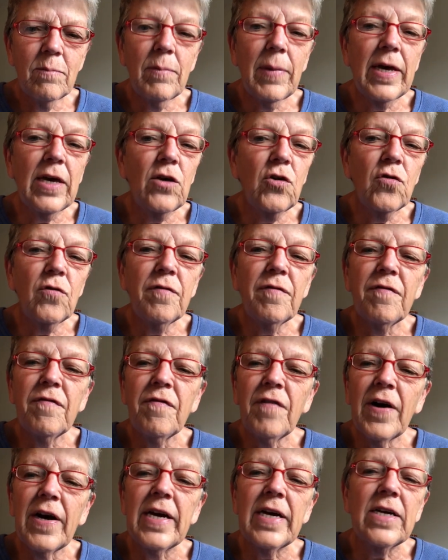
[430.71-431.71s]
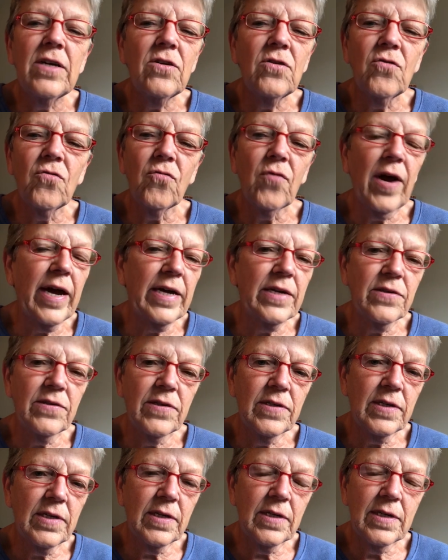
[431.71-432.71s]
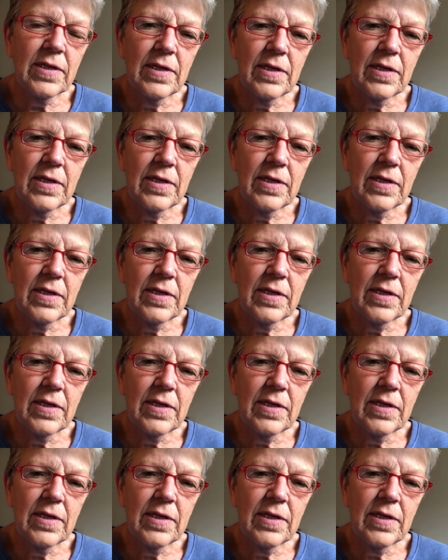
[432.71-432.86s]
May you find rest